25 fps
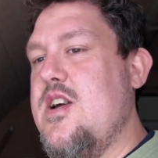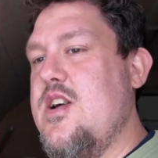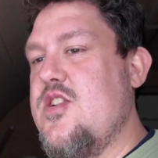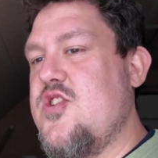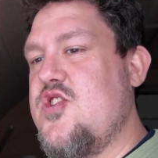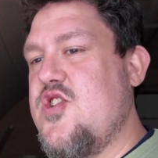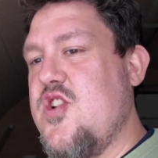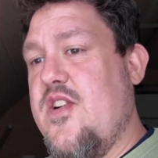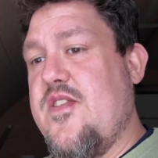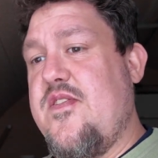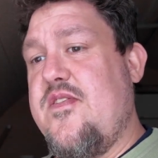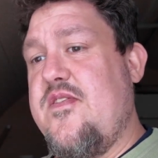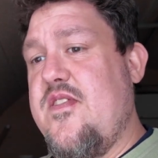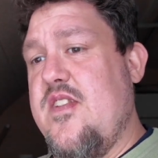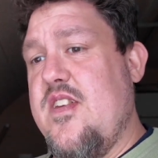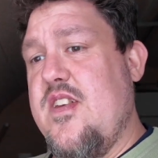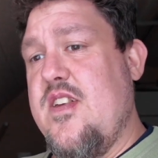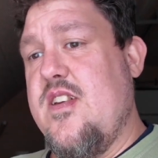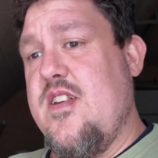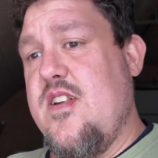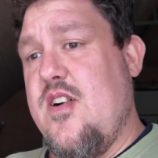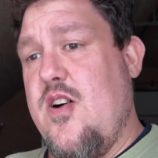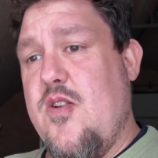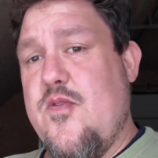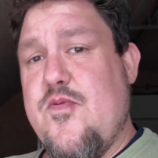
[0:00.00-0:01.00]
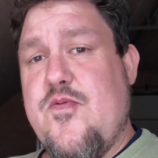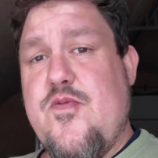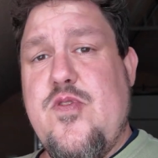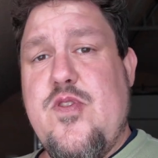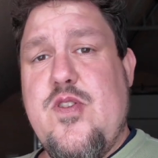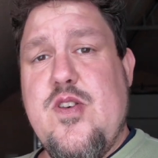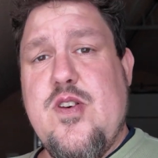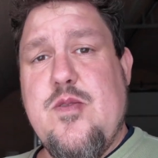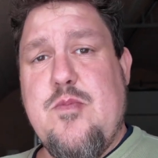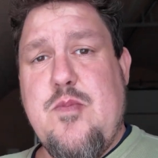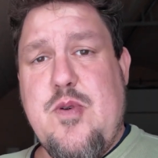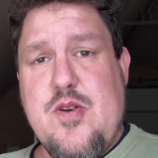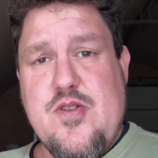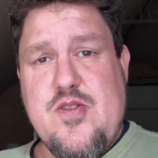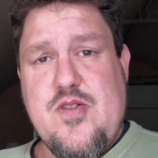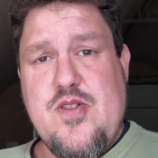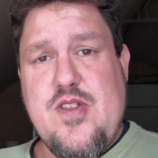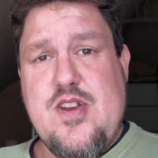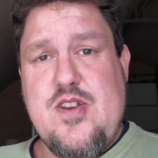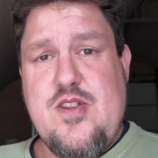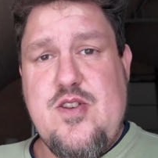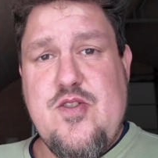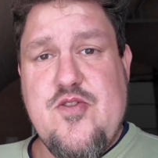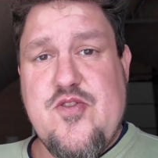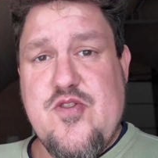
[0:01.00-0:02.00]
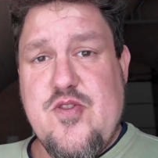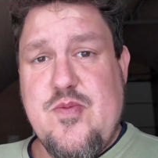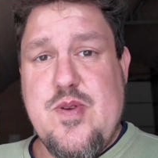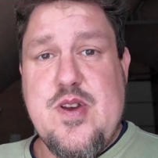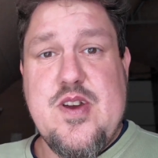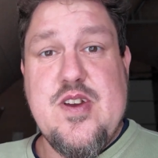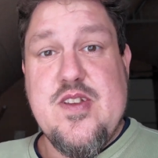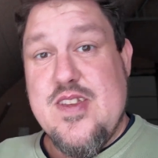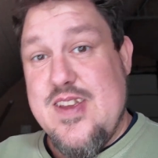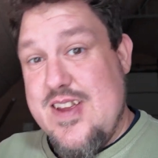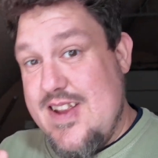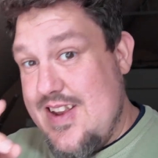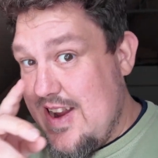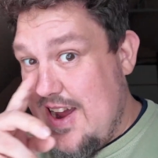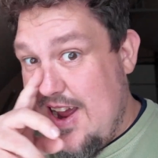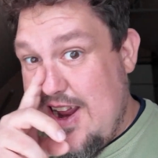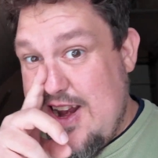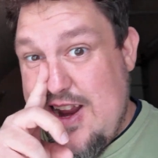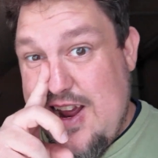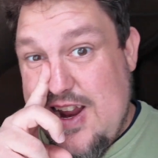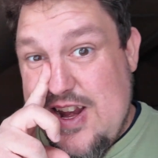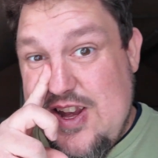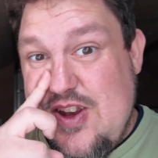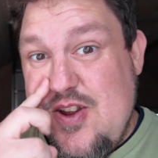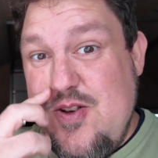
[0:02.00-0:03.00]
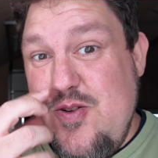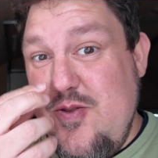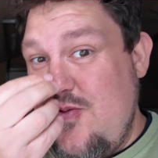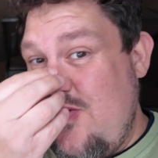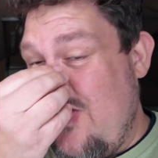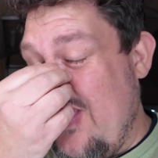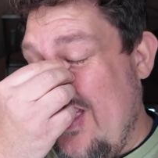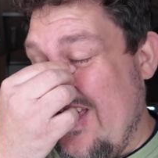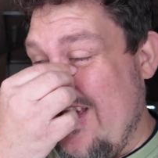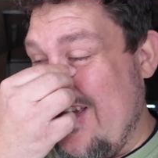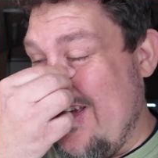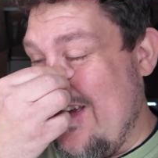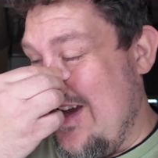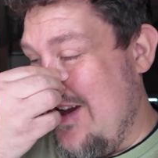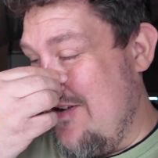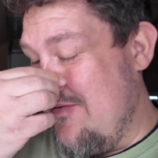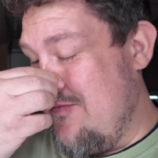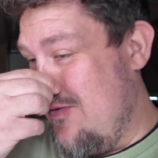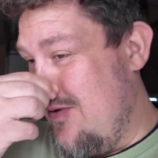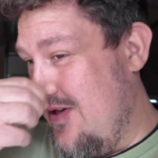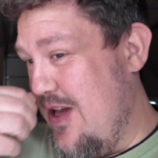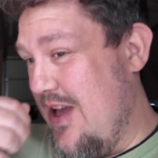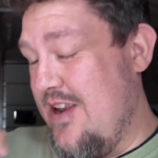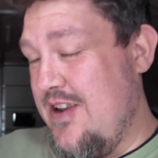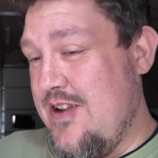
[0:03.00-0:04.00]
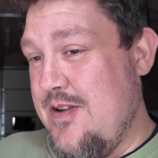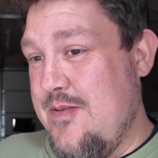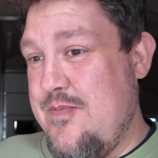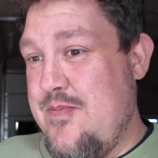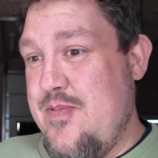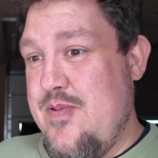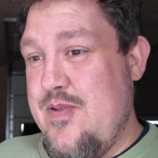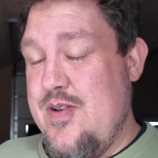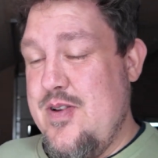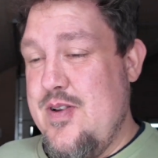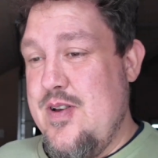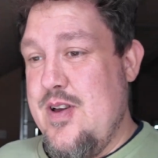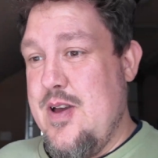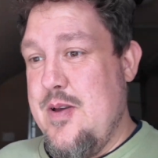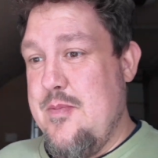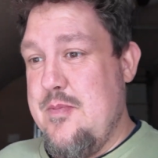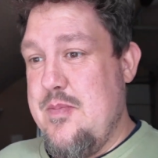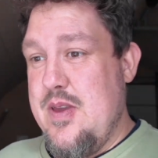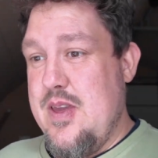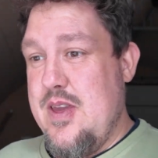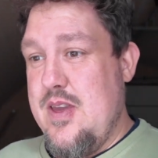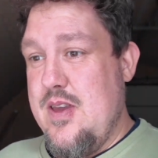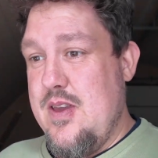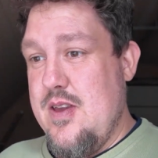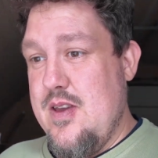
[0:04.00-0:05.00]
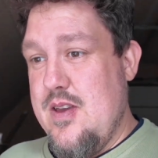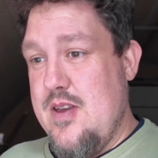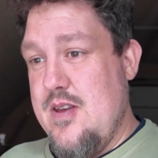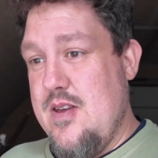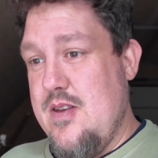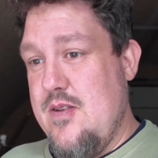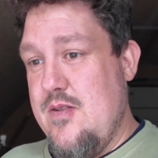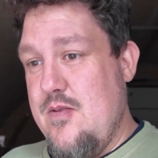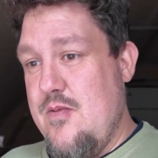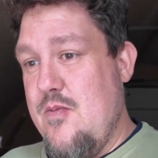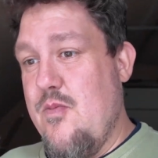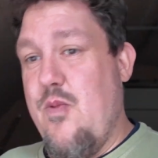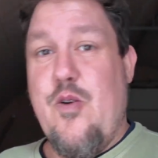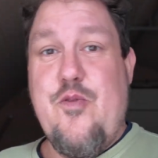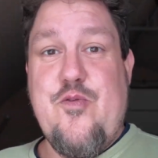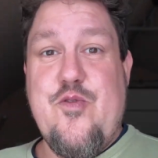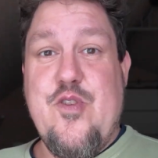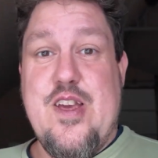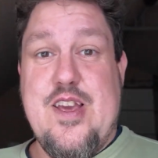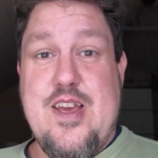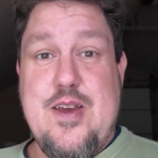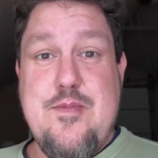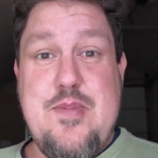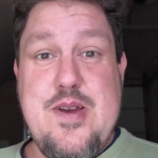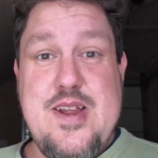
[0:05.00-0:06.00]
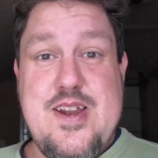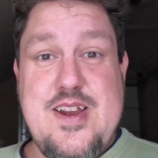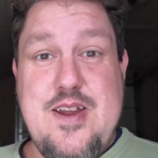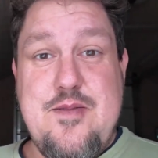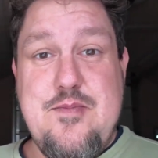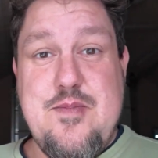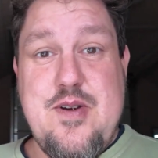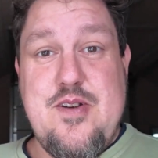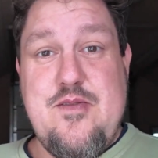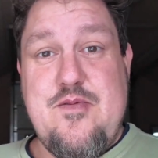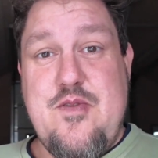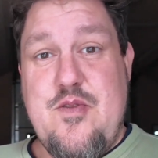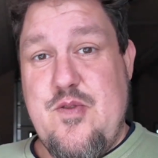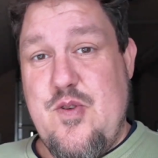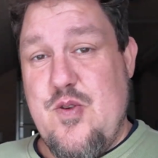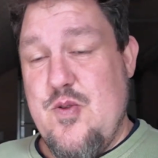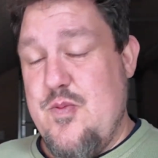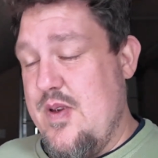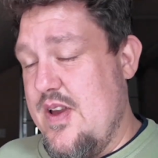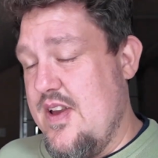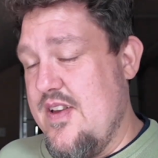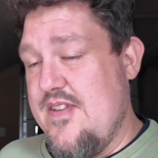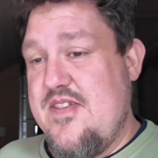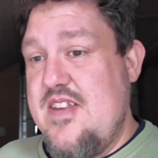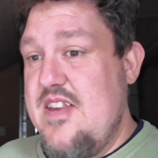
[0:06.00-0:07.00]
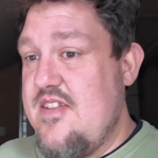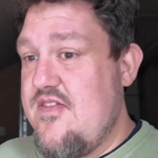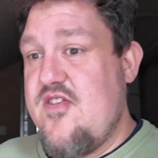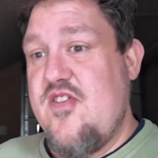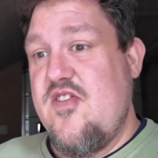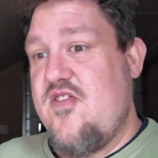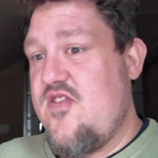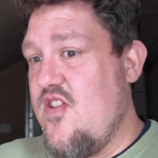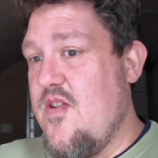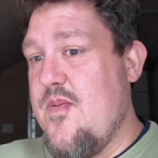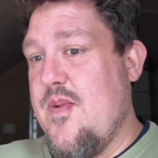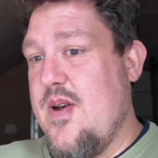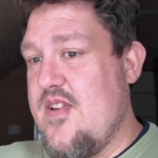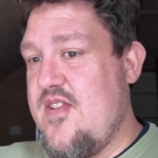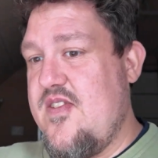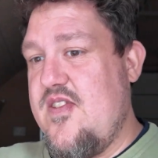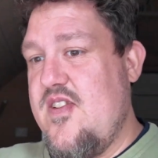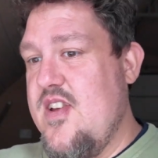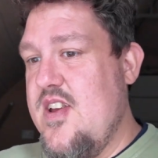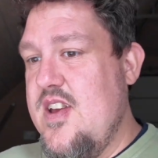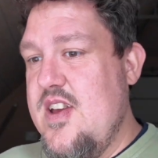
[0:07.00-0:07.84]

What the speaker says: shots of the model than usual, because I do think I will end up be waffling a bit in my review, because there's just so much